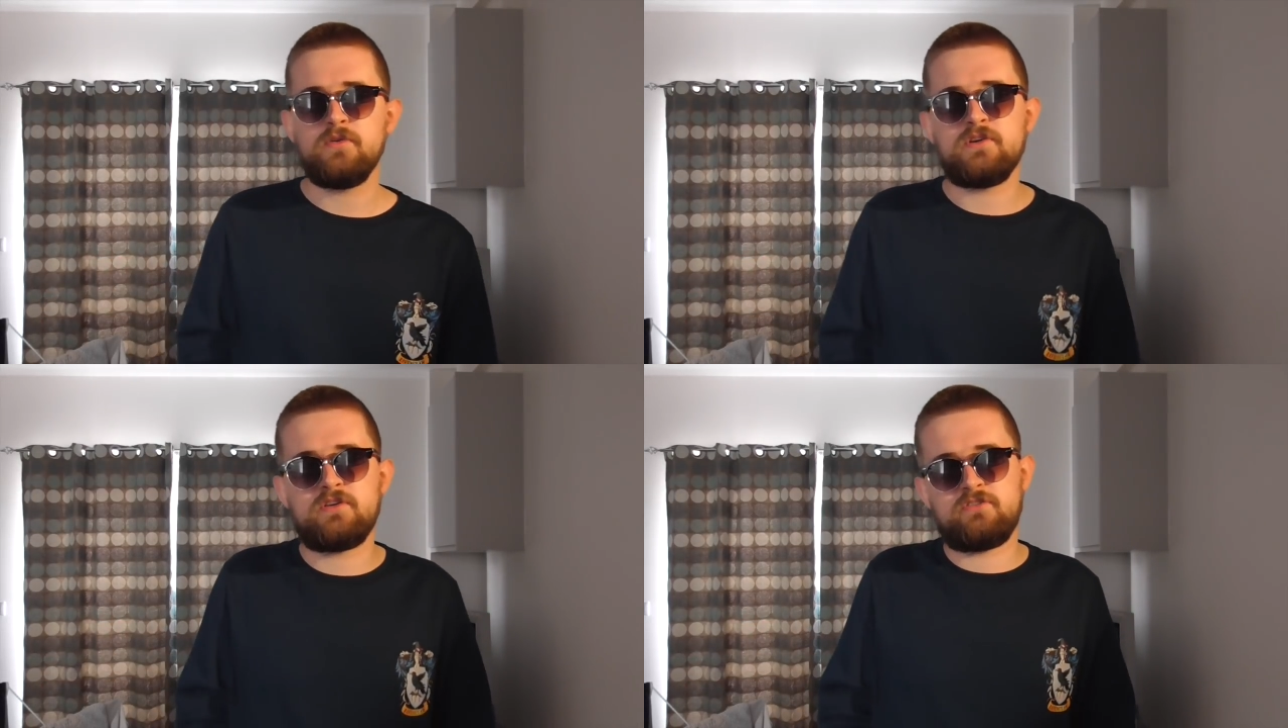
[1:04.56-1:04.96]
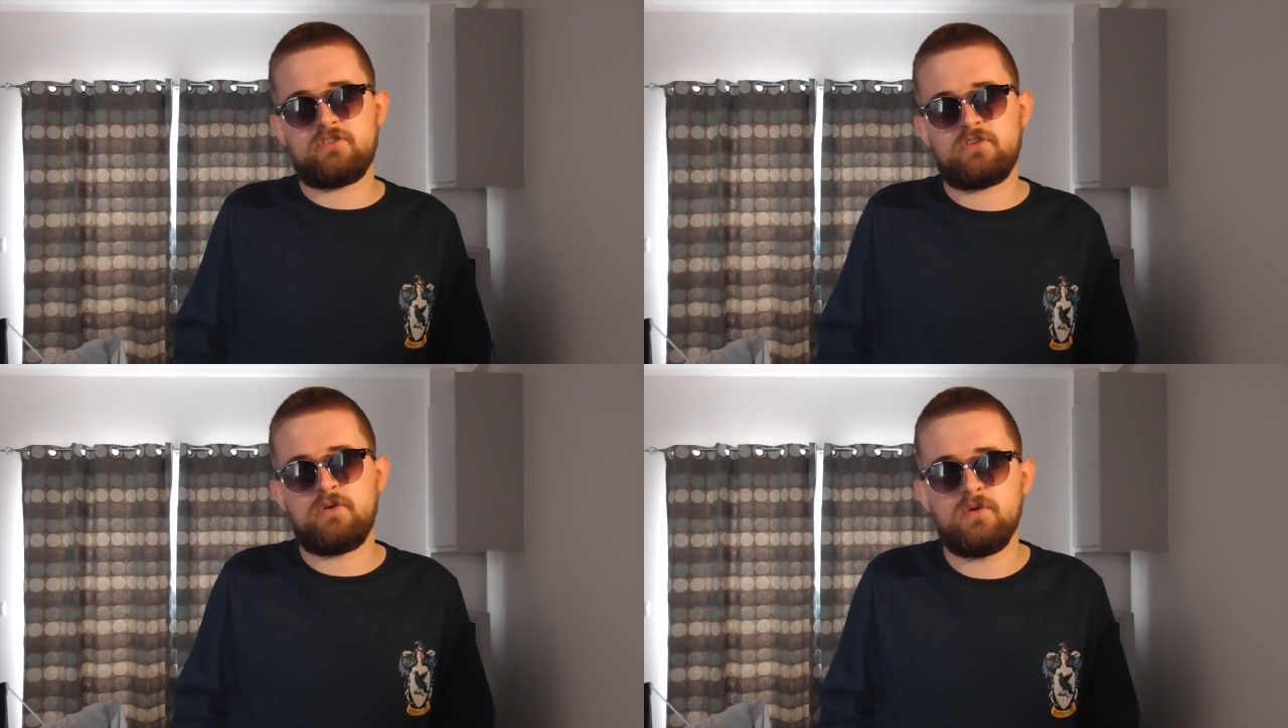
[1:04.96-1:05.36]
or you could
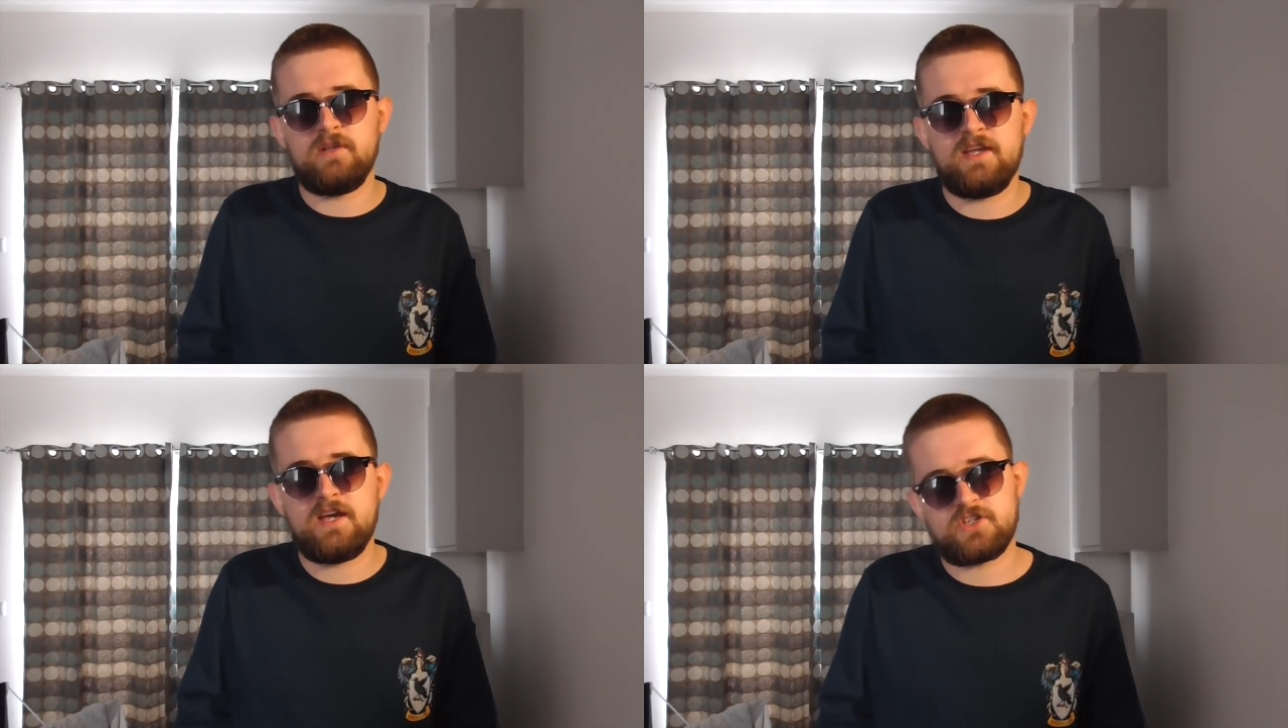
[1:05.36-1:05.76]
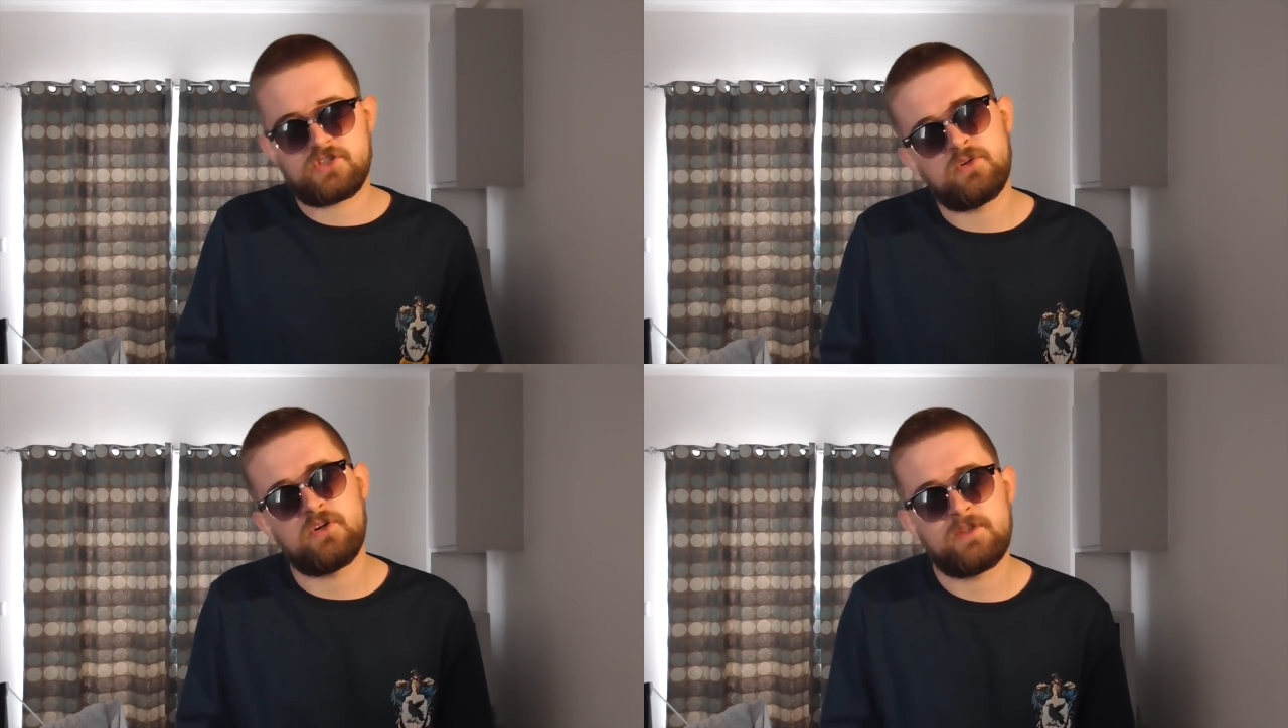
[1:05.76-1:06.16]
just call it a
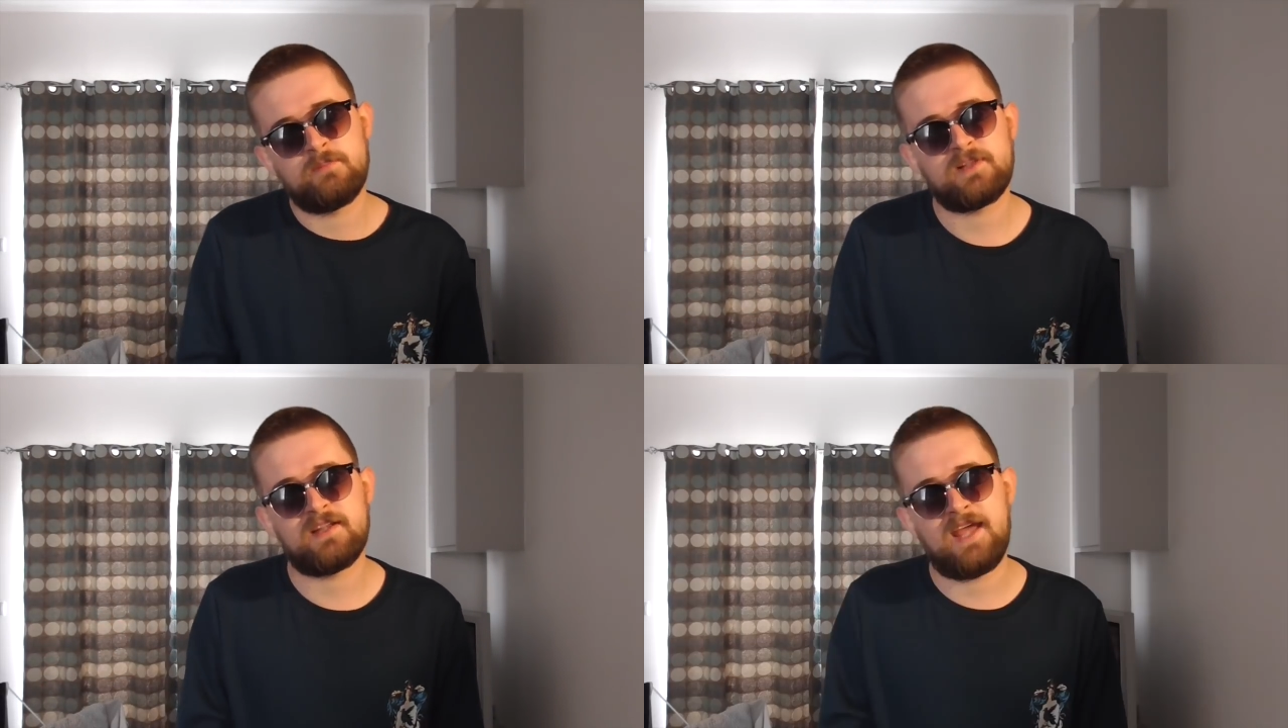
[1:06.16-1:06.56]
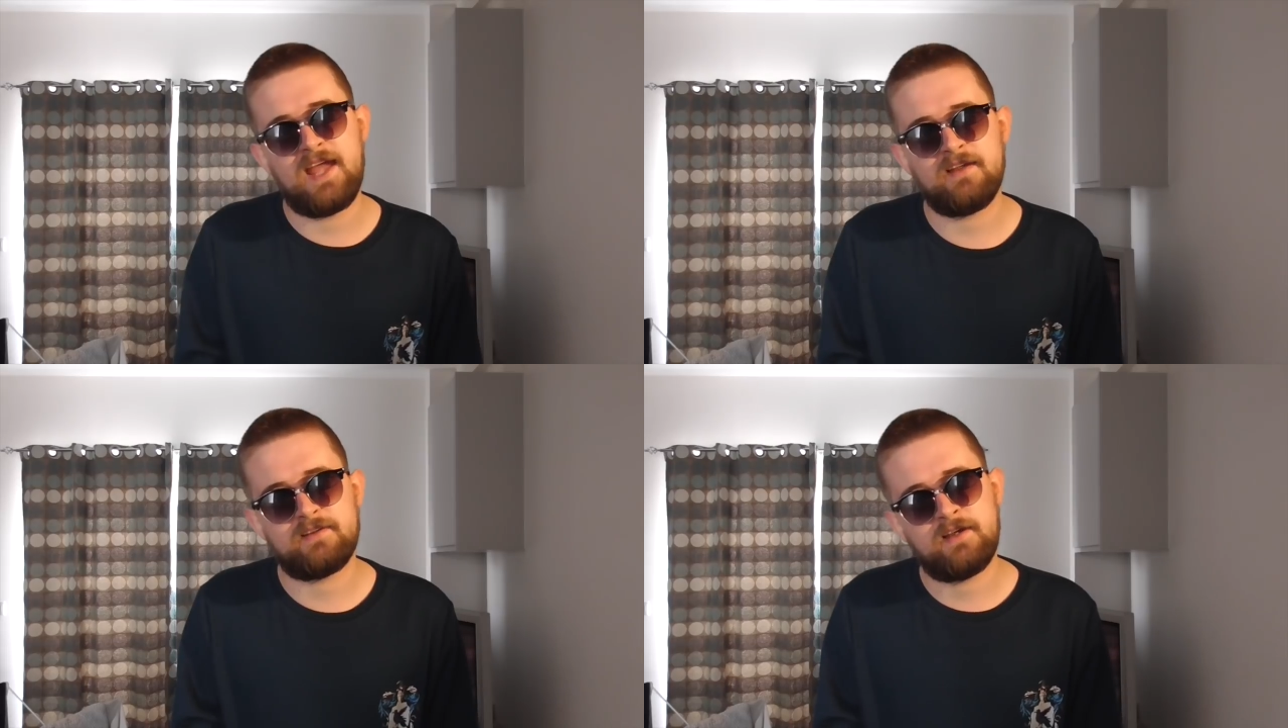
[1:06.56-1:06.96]
shorter than planned
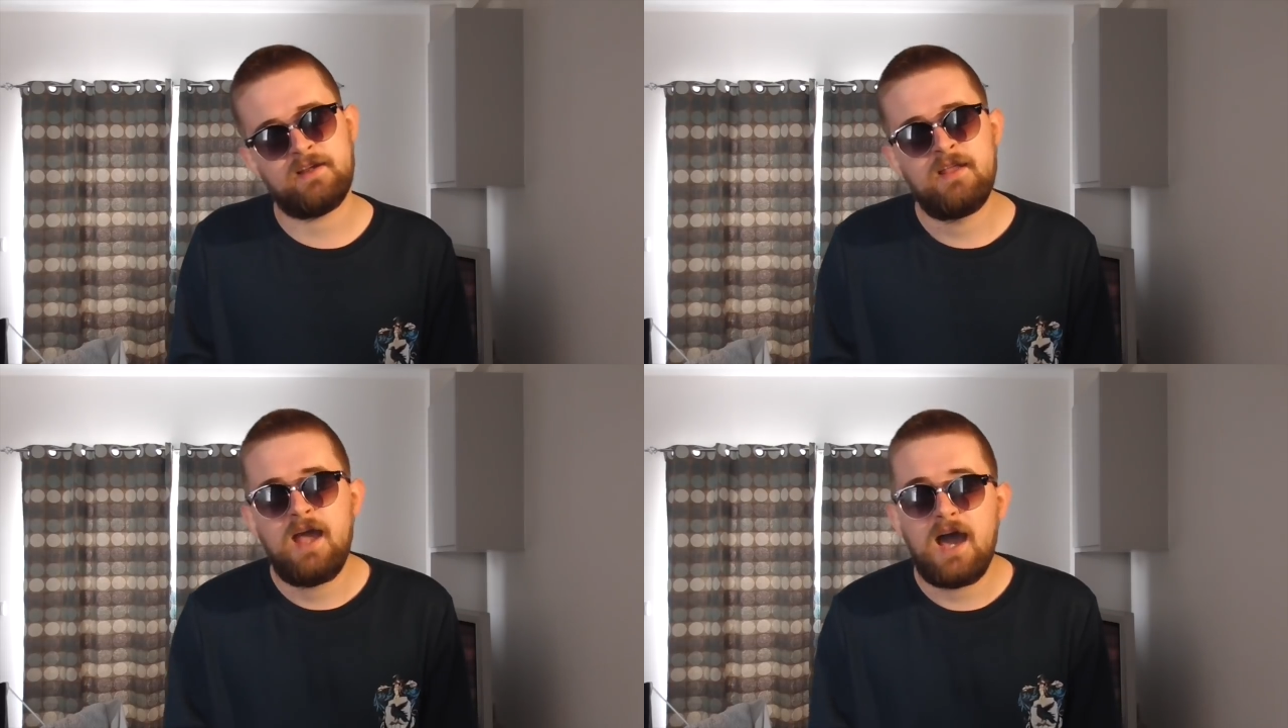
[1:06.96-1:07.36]
haircut.